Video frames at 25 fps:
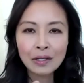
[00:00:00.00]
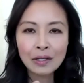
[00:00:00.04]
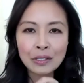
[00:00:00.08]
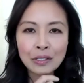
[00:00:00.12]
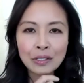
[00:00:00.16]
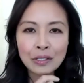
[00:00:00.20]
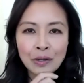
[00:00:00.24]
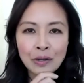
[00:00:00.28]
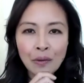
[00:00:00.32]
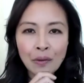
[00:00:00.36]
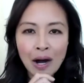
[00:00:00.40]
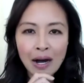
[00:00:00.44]

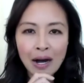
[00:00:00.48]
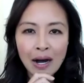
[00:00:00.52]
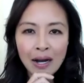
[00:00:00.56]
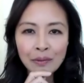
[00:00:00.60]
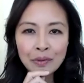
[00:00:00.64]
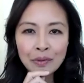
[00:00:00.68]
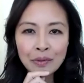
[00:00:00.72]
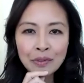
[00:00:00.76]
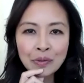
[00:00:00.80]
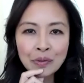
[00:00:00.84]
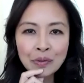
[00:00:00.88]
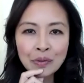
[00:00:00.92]
So I
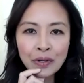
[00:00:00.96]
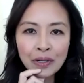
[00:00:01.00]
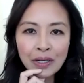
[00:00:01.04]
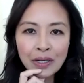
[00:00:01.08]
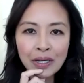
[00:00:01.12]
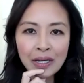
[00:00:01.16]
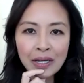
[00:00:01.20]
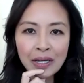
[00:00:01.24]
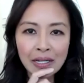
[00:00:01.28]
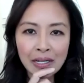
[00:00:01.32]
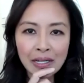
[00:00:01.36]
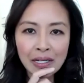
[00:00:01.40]
was
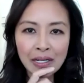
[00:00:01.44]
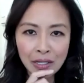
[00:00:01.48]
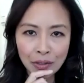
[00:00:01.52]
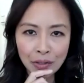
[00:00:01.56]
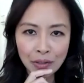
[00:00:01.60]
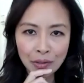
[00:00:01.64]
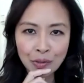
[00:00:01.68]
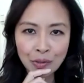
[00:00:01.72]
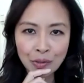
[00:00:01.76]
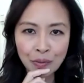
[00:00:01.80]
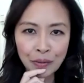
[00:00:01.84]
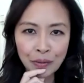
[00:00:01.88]
working in a
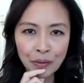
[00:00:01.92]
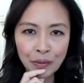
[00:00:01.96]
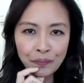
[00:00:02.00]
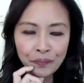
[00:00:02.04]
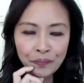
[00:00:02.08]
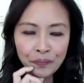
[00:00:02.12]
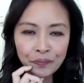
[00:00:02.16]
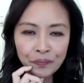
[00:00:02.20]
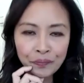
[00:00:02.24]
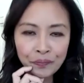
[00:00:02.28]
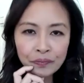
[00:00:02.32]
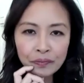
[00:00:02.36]
newsroom
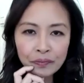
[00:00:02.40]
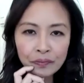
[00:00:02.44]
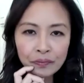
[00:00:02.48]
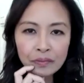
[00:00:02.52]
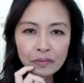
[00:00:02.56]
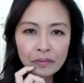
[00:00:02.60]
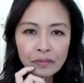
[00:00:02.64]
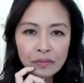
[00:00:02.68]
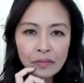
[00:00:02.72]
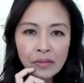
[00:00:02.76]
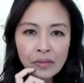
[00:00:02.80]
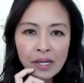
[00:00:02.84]

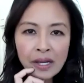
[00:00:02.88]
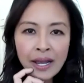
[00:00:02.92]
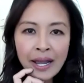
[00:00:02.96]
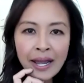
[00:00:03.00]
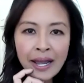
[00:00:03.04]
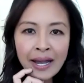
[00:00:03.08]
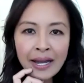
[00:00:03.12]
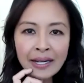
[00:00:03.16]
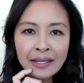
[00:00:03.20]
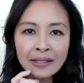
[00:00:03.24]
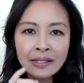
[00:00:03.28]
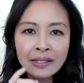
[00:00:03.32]

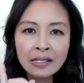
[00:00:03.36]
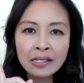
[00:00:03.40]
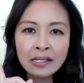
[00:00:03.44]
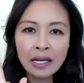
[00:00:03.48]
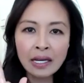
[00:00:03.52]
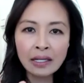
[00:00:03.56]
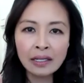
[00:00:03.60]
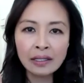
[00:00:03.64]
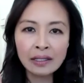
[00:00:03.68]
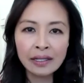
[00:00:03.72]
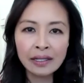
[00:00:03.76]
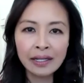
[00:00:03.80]
and
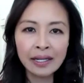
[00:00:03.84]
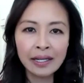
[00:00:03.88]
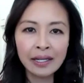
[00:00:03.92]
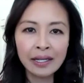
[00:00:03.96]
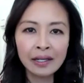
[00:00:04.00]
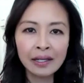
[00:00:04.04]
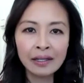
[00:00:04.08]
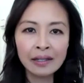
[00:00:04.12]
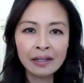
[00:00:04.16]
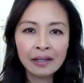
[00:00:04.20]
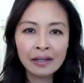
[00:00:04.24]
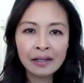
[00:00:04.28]

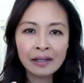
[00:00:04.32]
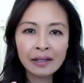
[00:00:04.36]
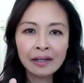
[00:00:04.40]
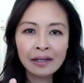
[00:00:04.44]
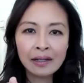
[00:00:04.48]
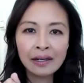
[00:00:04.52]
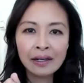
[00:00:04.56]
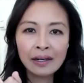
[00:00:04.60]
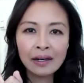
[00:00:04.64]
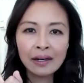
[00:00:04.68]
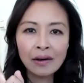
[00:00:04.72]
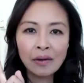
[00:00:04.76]
suddenly
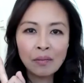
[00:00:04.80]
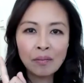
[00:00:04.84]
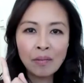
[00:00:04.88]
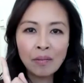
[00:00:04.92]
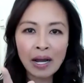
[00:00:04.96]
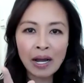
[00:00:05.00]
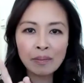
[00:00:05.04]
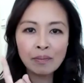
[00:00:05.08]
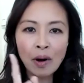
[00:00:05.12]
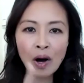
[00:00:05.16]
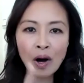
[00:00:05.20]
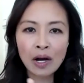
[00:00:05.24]

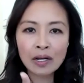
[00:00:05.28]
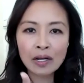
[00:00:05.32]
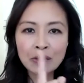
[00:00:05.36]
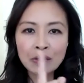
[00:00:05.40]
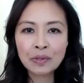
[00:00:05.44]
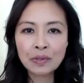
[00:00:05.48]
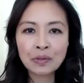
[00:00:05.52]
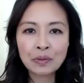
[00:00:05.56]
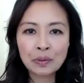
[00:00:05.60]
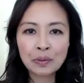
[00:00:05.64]
my boss was